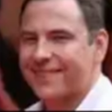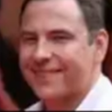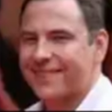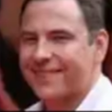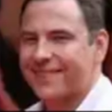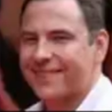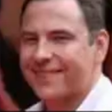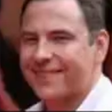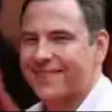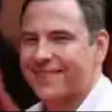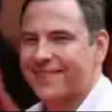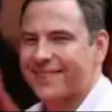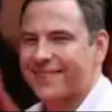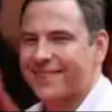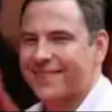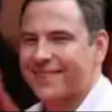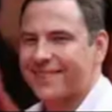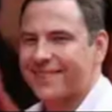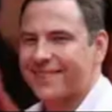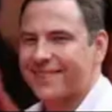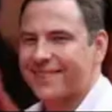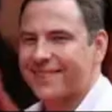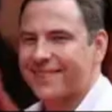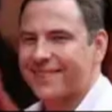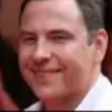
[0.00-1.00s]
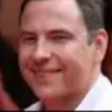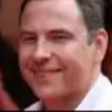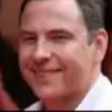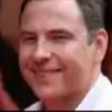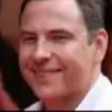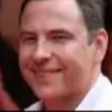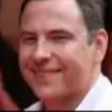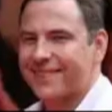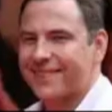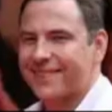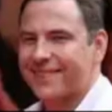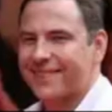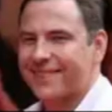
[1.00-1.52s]

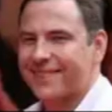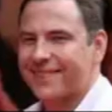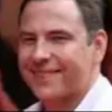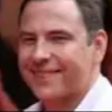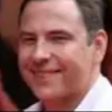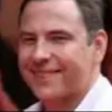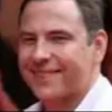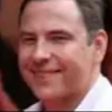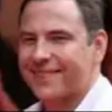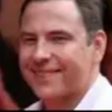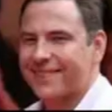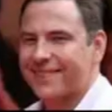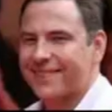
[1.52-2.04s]
[no speech]